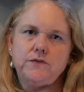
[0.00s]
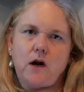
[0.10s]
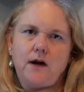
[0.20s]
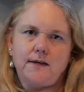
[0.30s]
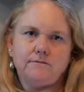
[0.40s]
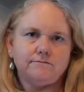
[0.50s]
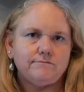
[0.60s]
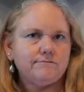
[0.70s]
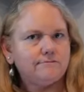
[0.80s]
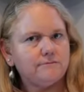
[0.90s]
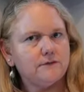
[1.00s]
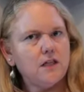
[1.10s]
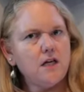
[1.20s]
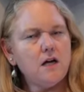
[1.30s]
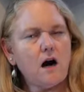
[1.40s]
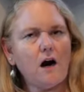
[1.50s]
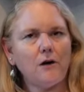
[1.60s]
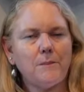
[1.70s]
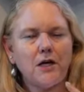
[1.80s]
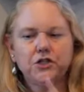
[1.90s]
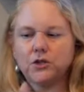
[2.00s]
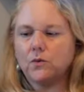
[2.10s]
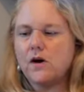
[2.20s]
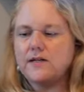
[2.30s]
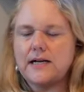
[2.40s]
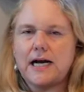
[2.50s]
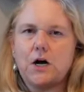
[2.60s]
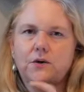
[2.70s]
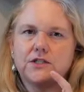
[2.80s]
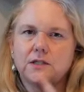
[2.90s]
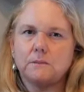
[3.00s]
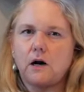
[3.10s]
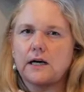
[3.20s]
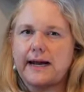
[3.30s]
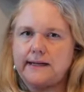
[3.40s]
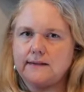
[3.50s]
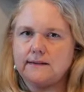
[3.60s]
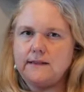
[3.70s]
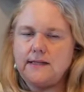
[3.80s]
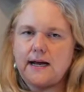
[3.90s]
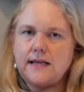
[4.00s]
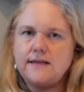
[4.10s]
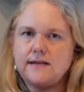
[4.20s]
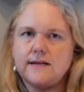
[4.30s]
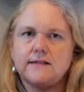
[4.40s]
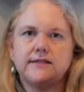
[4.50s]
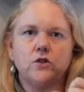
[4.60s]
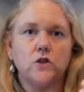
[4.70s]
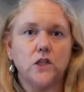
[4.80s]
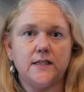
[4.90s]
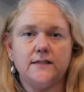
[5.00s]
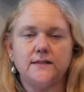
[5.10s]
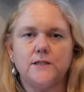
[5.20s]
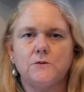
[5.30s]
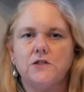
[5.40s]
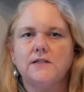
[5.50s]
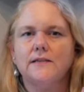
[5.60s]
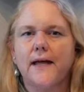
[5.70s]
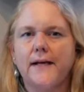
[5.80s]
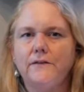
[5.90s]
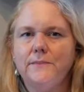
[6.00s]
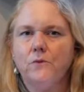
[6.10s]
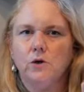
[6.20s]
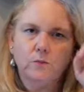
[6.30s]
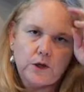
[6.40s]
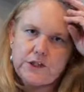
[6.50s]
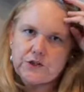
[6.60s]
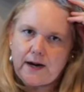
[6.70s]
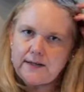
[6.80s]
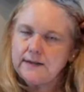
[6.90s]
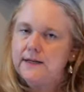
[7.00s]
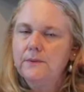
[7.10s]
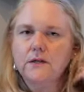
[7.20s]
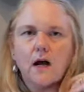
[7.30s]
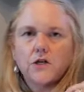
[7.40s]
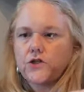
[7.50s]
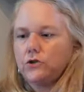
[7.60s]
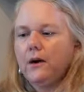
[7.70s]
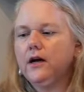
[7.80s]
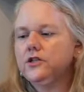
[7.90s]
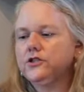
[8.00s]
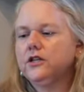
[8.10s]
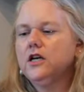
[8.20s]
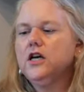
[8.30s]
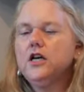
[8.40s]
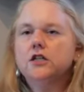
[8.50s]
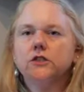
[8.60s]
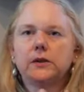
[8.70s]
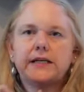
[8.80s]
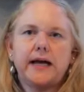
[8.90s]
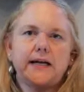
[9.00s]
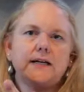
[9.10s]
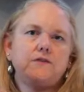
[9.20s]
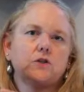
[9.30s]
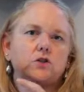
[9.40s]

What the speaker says: on. Our budget one now is the Marc Anthony. I think it still cleanses, which is slightly more moisturizing, but not too much. So again, if you're